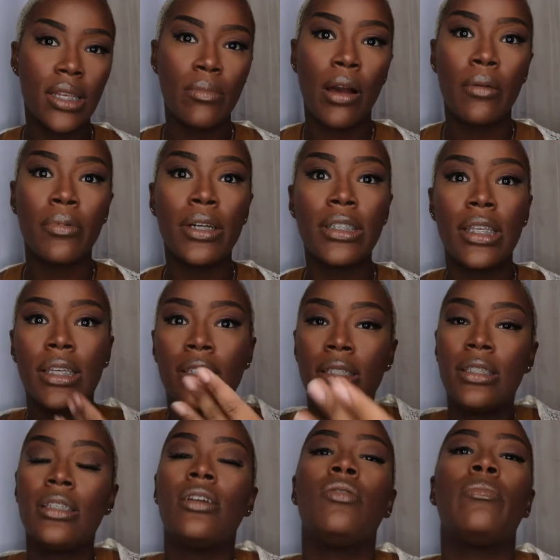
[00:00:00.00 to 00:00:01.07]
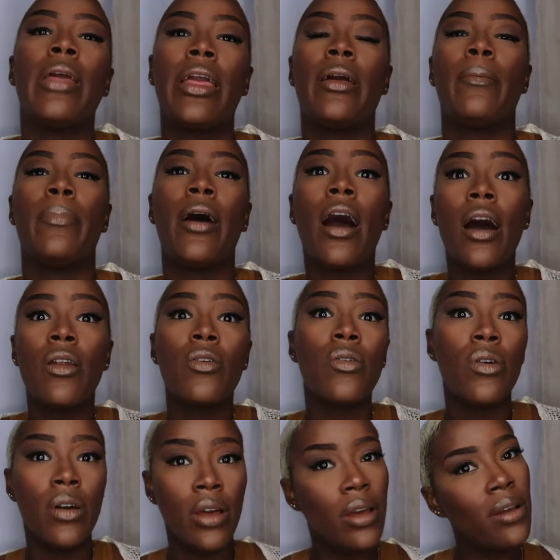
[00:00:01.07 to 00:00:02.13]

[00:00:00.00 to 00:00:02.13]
of my breast and still make a bottle,